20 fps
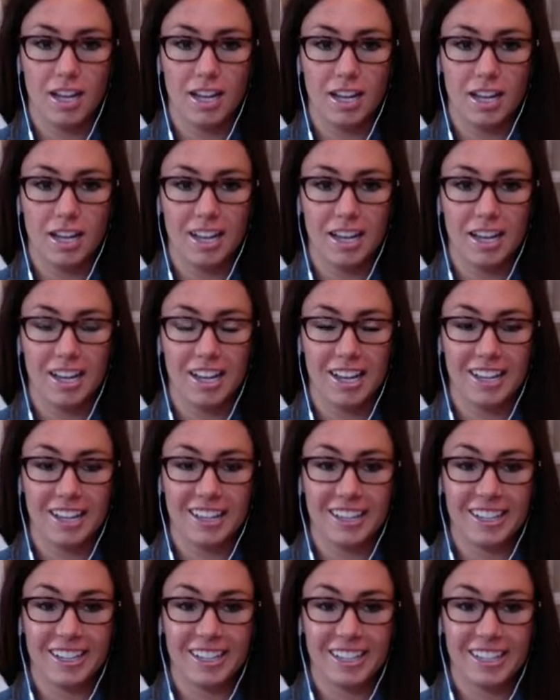
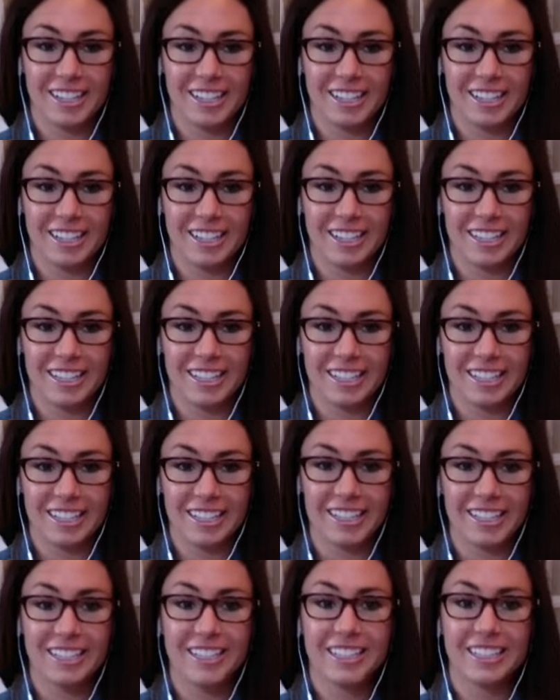
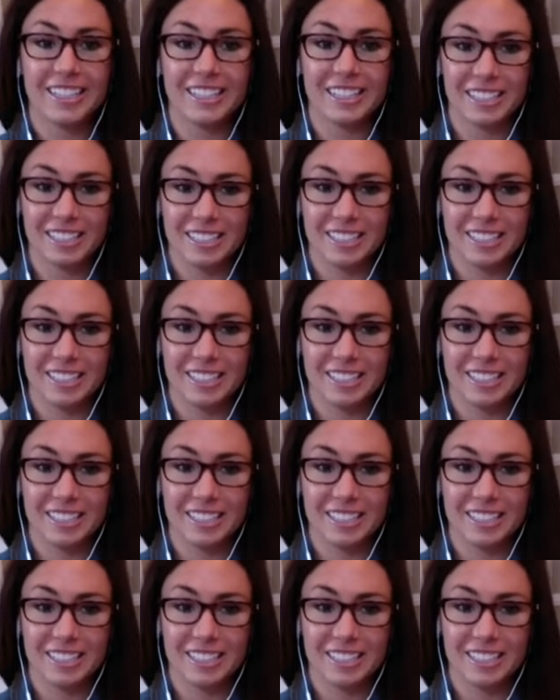(silent)